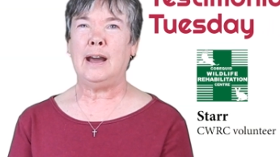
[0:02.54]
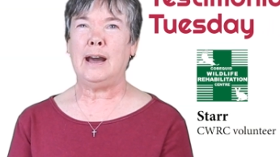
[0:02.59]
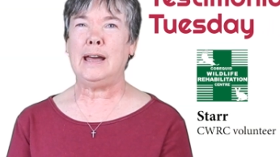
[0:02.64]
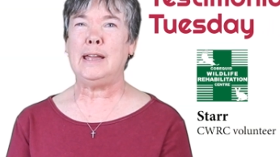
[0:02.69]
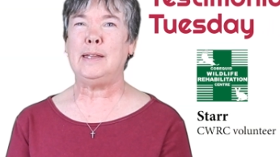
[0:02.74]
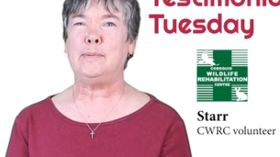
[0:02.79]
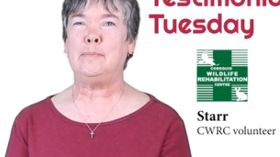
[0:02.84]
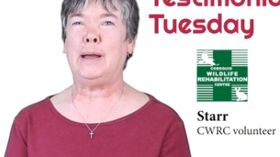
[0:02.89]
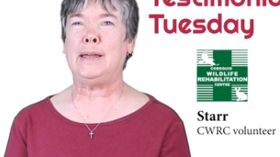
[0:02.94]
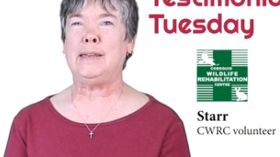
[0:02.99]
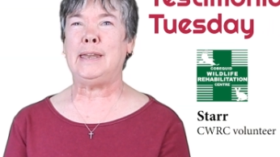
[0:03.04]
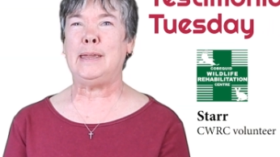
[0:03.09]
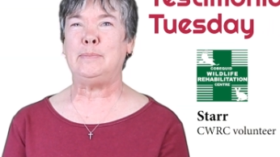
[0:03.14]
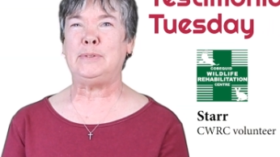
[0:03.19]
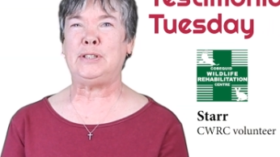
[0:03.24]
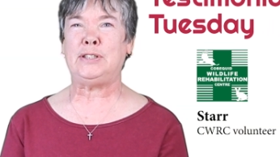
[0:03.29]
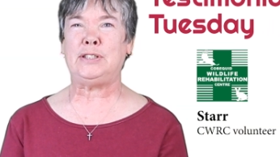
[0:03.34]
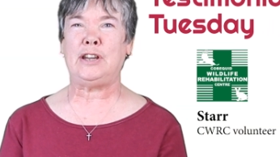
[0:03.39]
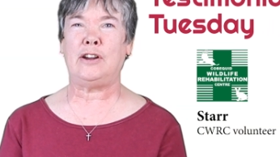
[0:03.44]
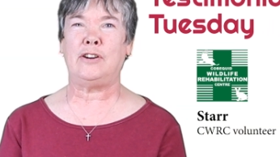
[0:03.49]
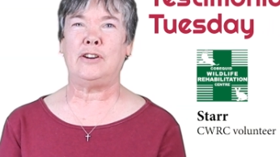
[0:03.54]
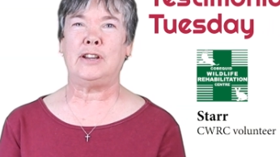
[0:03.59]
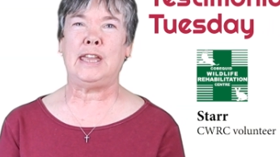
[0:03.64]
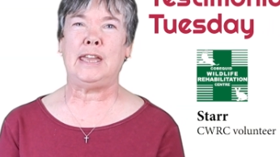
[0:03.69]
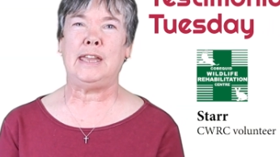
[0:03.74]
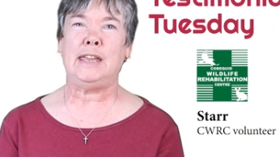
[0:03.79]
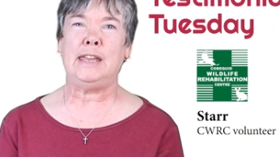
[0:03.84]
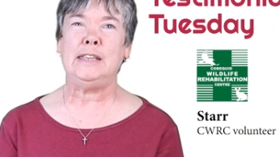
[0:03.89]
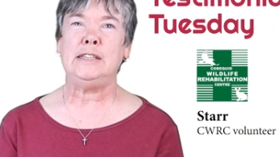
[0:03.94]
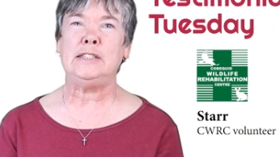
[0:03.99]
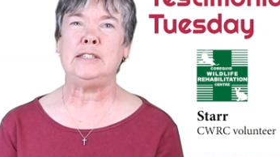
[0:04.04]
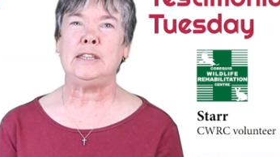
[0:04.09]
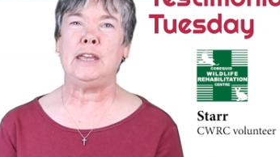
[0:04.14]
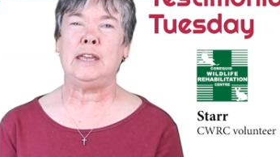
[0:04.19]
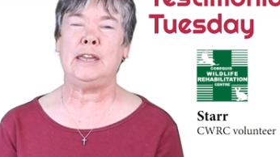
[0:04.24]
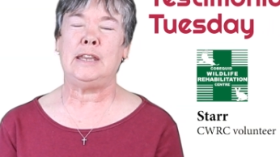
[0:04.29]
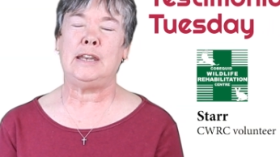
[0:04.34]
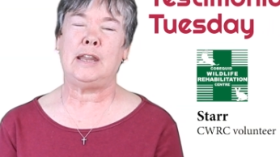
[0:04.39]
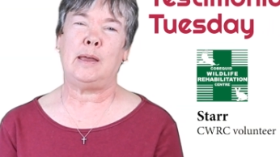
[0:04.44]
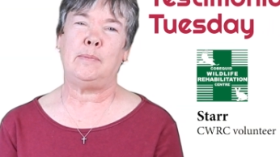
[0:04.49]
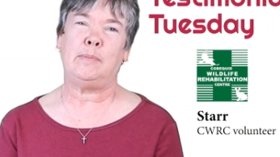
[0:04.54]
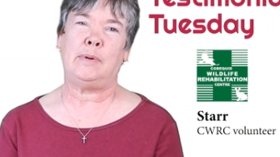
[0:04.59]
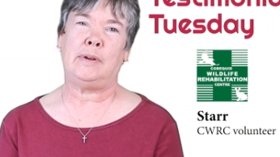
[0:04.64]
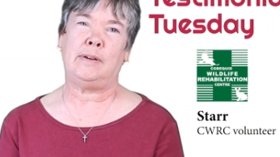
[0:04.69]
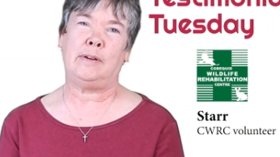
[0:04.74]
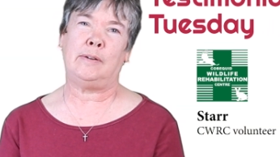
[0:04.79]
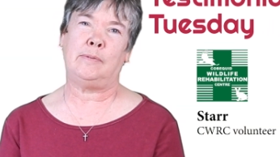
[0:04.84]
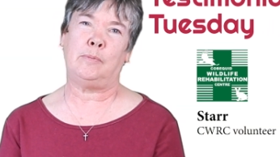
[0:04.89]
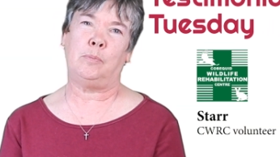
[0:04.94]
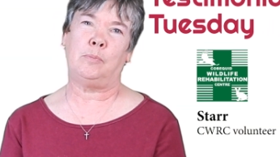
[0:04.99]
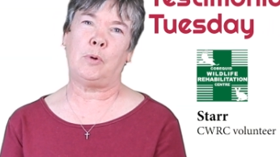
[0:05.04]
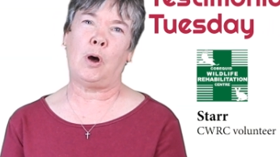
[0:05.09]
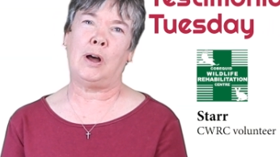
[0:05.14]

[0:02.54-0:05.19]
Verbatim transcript: Hi, my name is Starr Keynes and I'm a